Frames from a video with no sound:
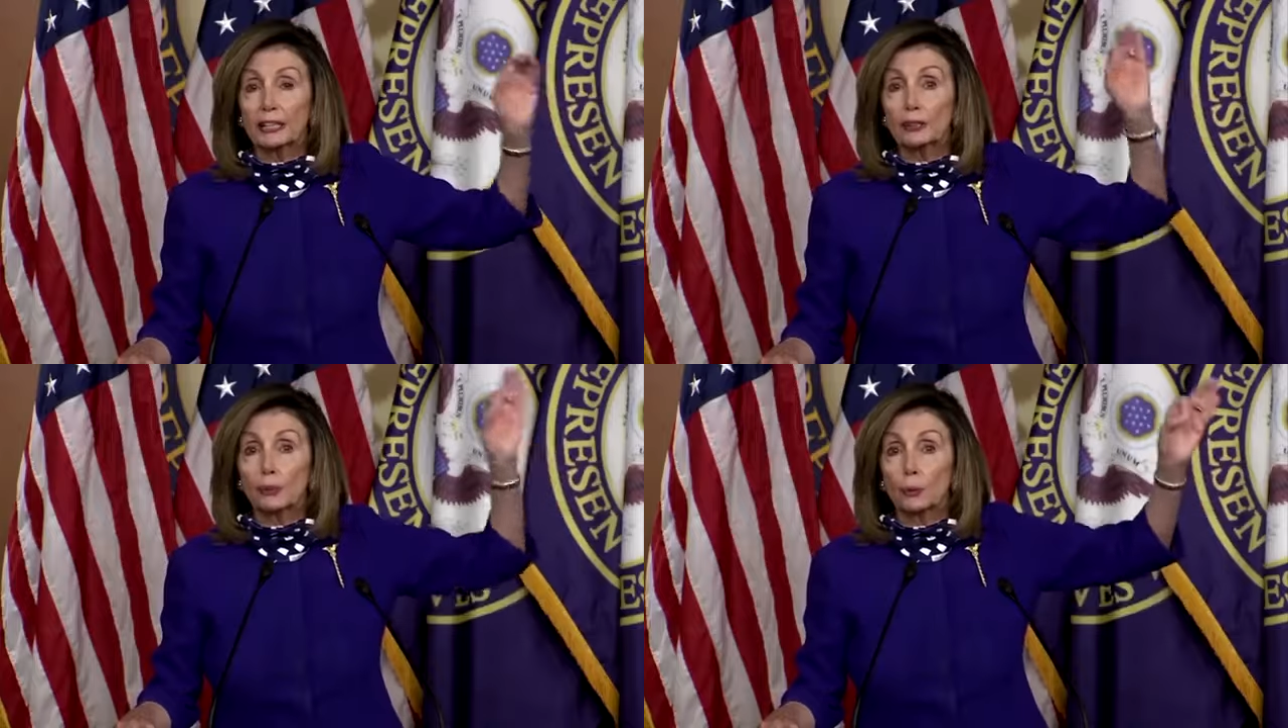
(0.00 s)

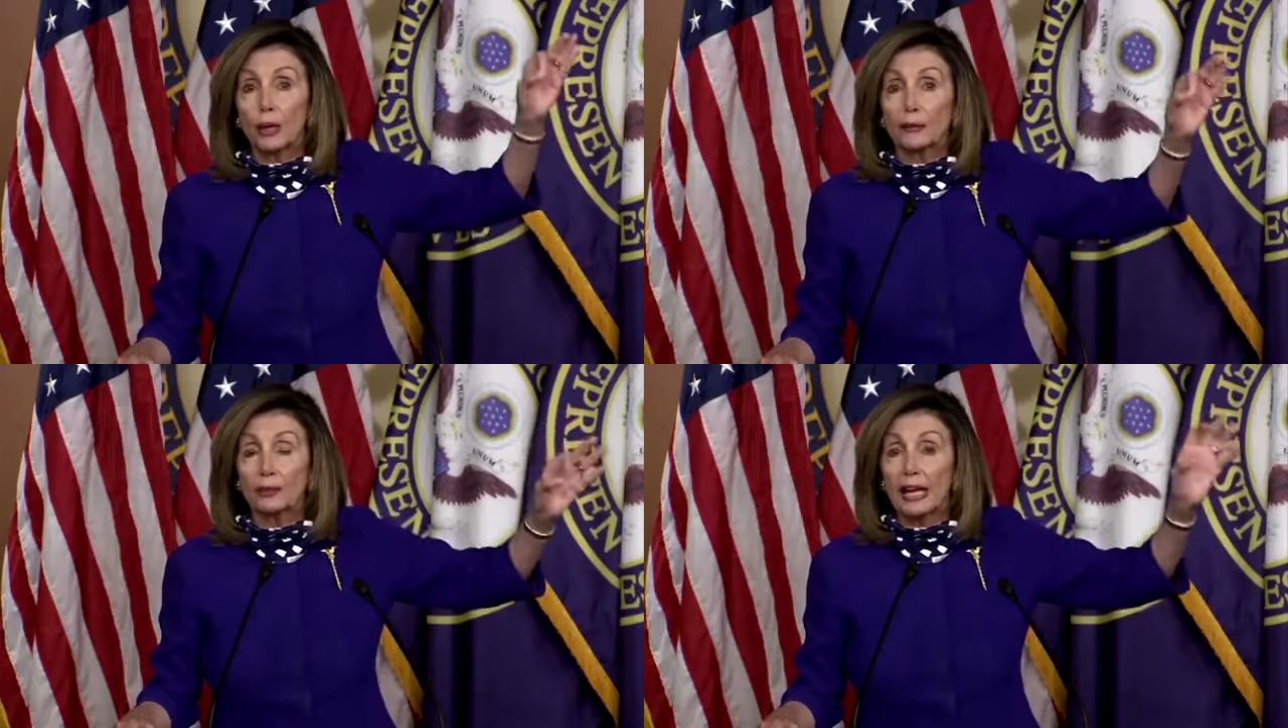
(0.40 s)
to the
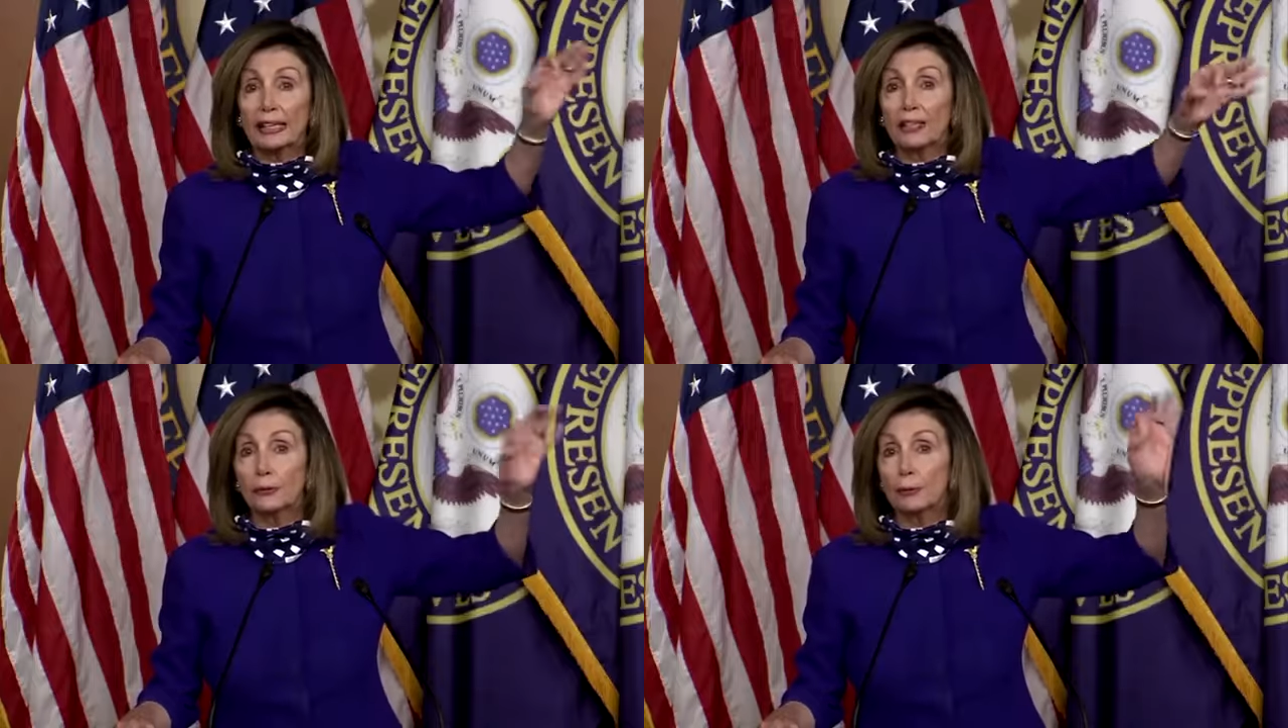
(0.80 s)
wealthy,
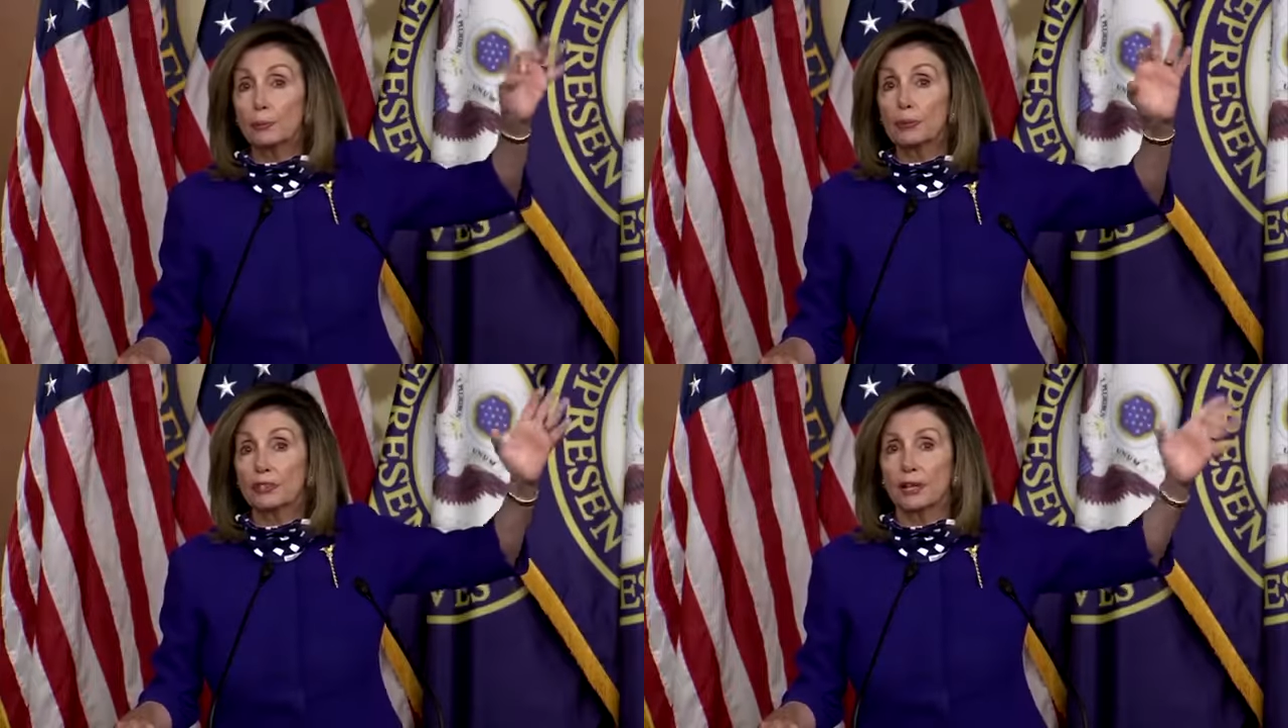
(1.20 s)

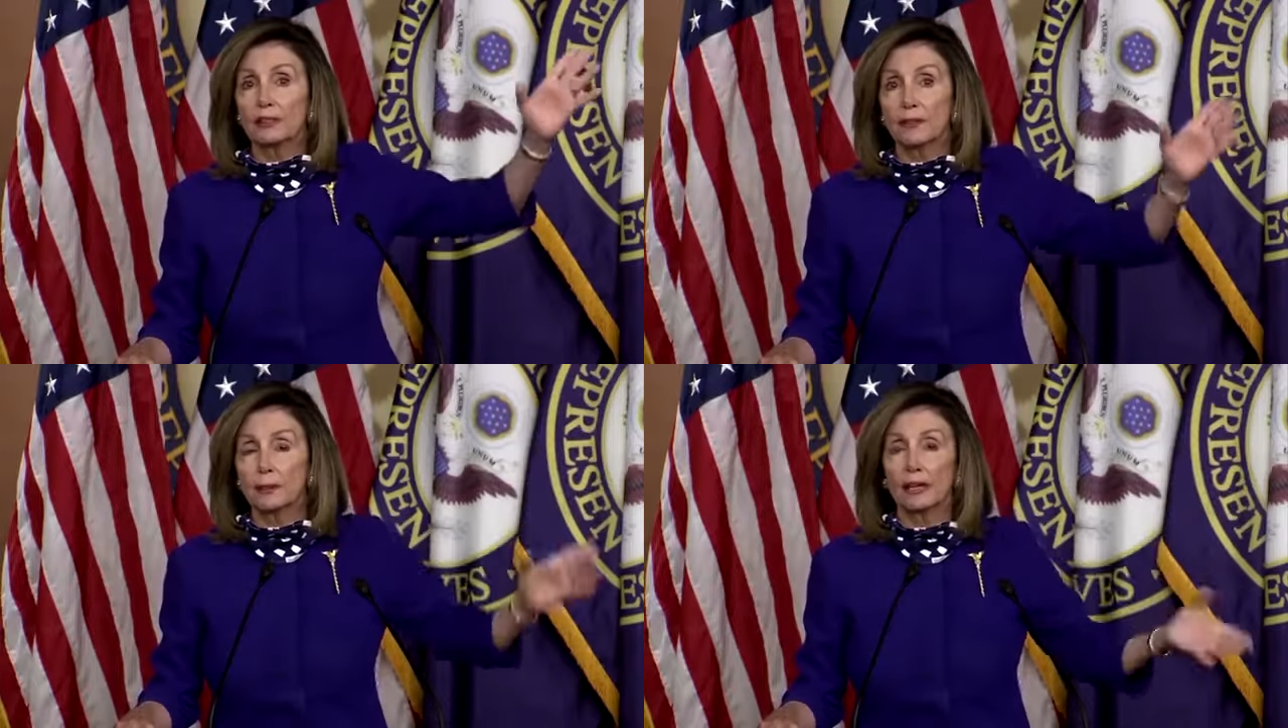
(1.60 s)
83% of
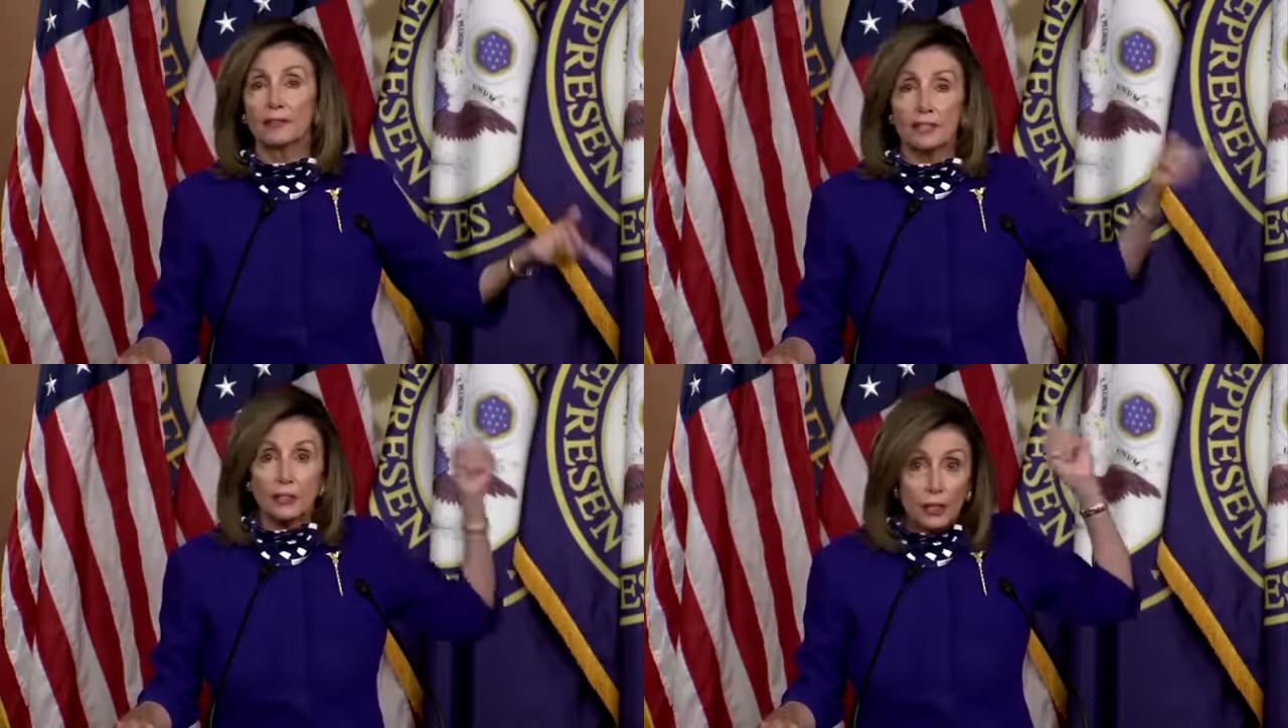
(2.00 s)
the
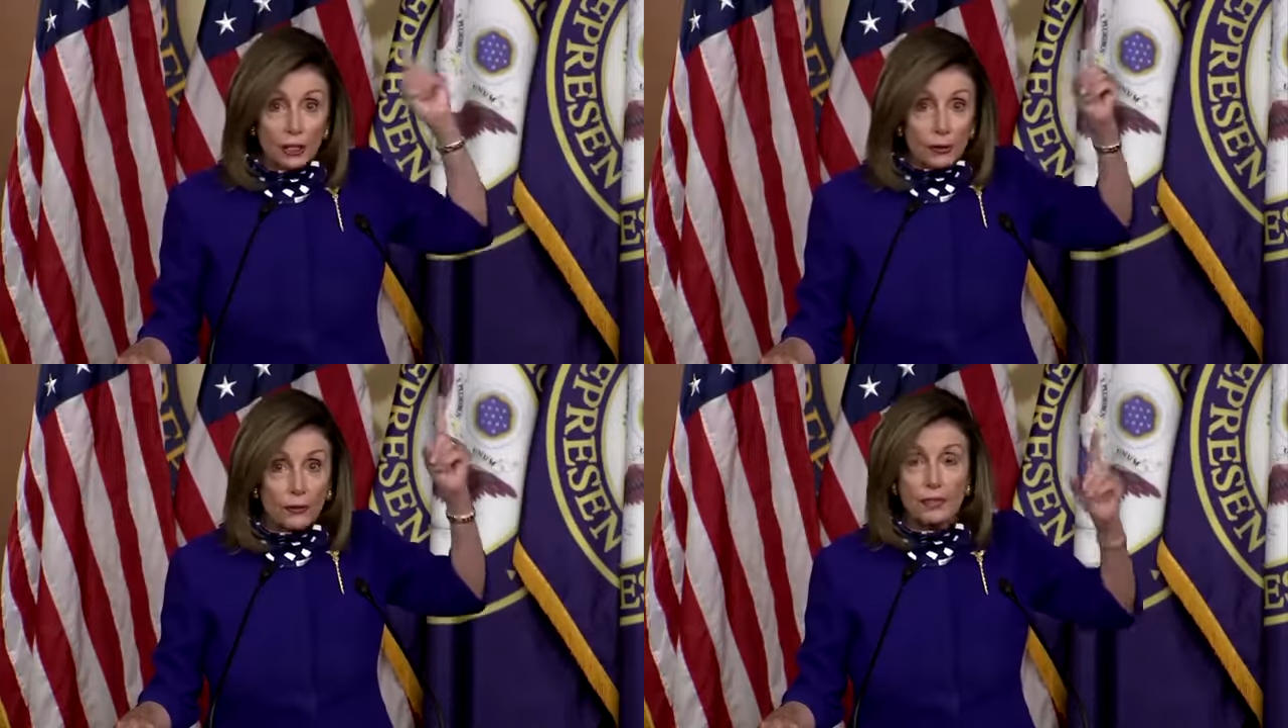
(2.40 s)
benefits
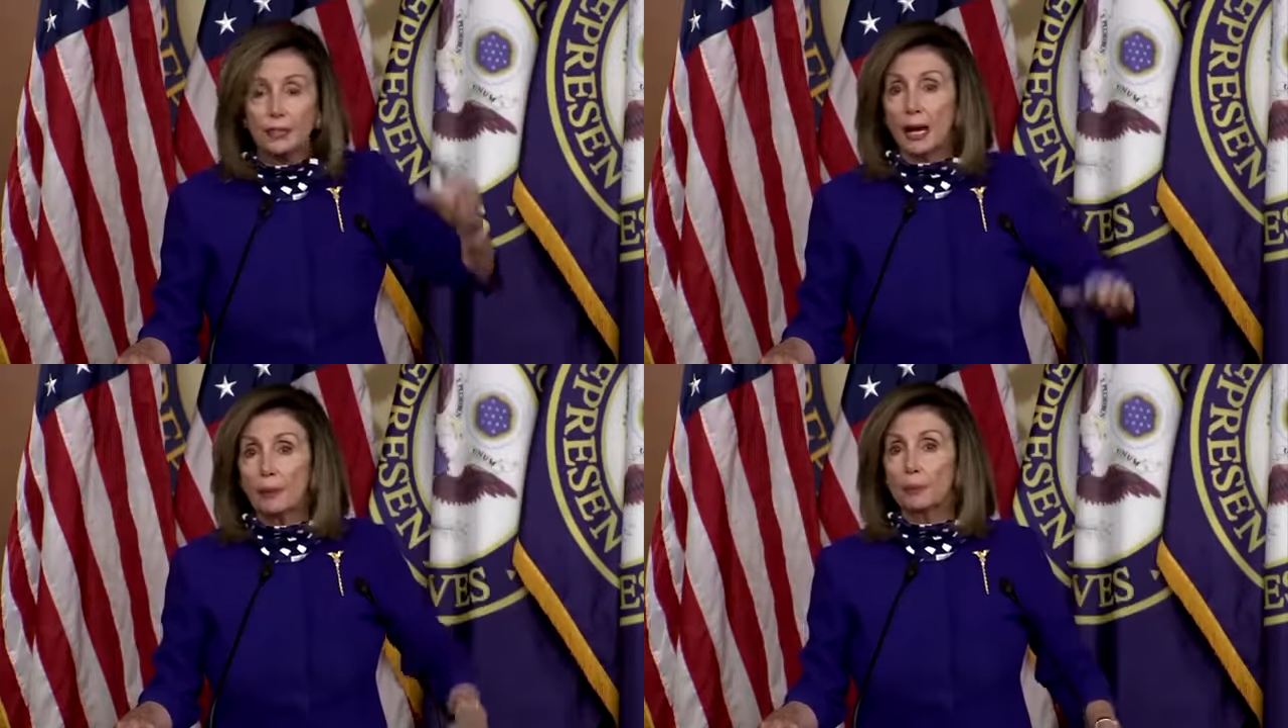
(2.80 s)
to the
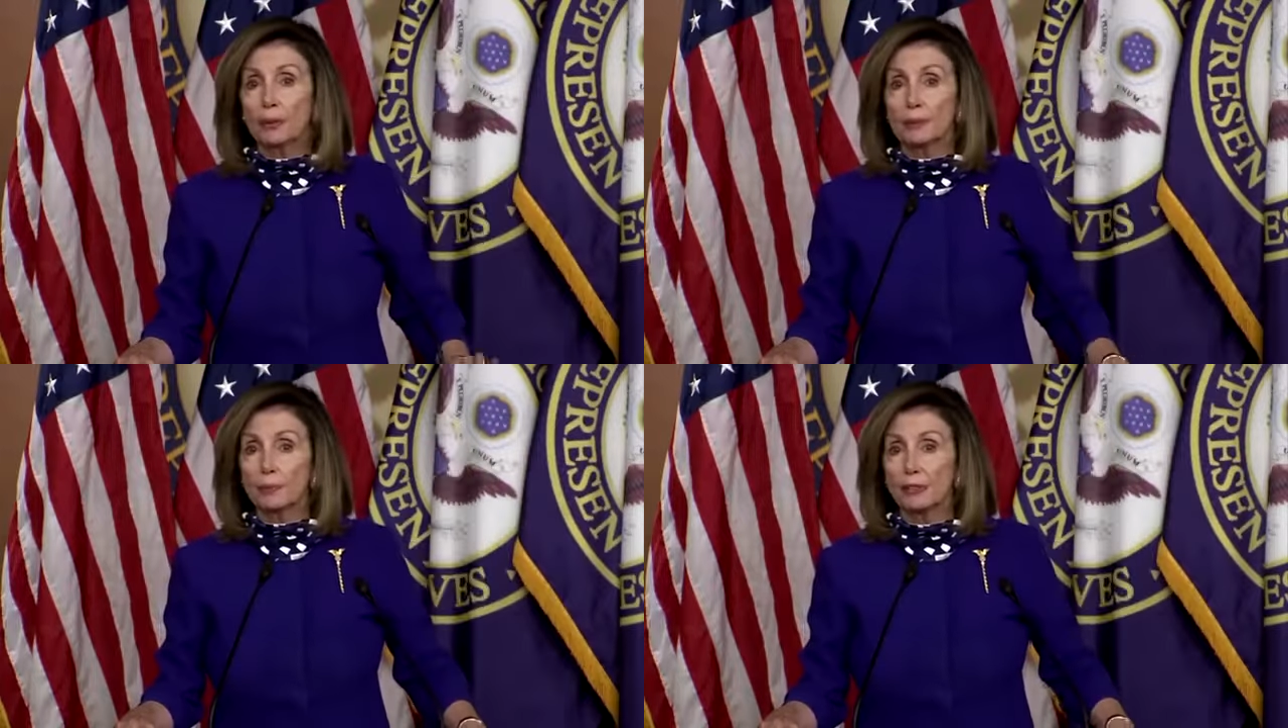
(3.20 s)
top
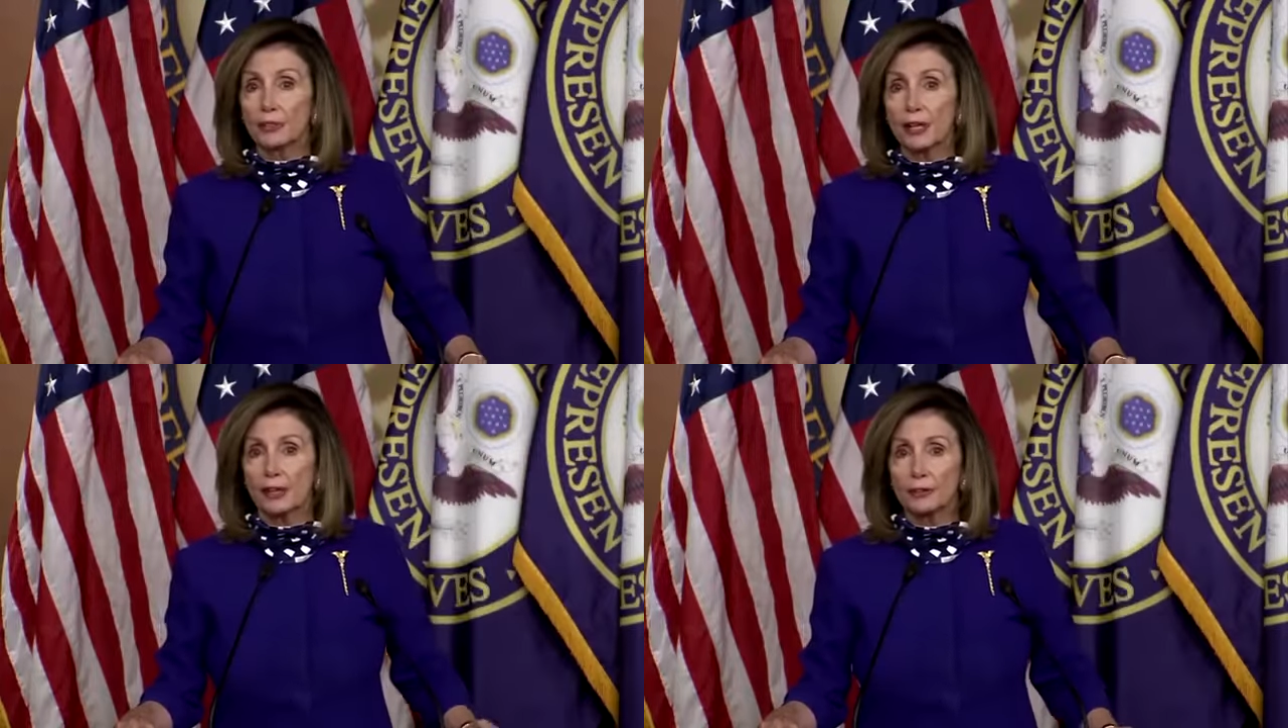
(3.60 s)

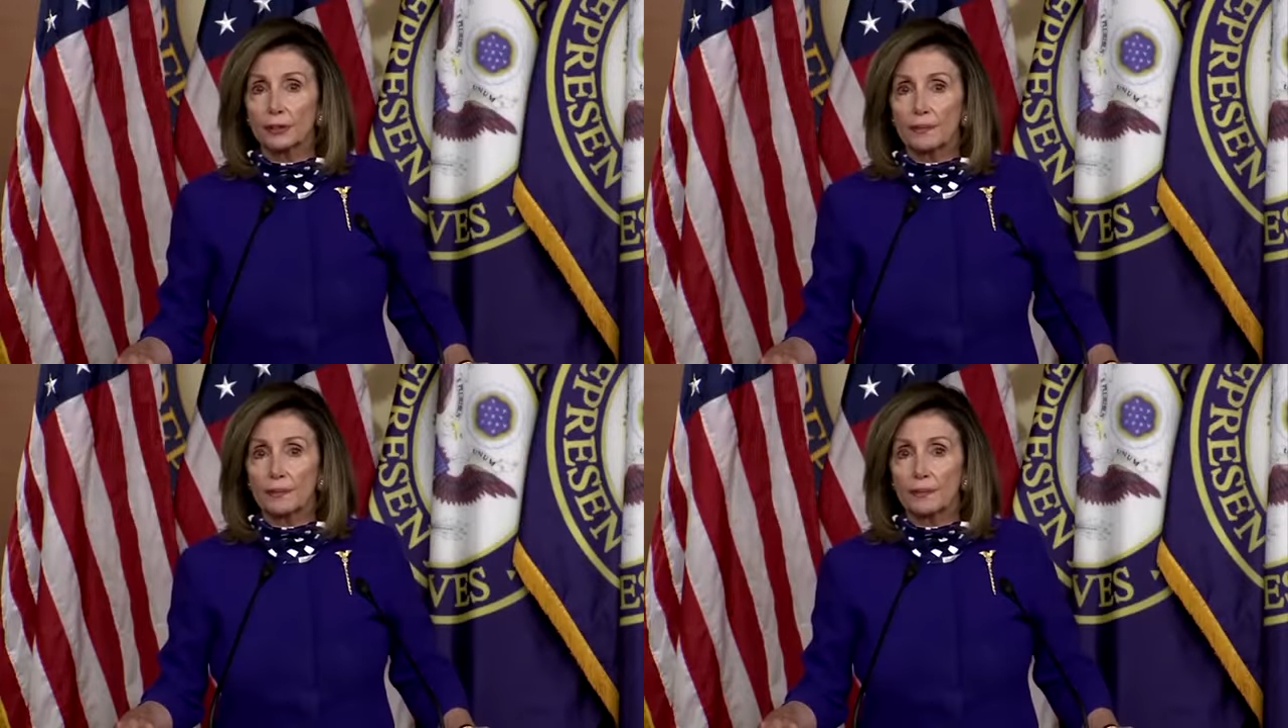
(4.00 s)
1%.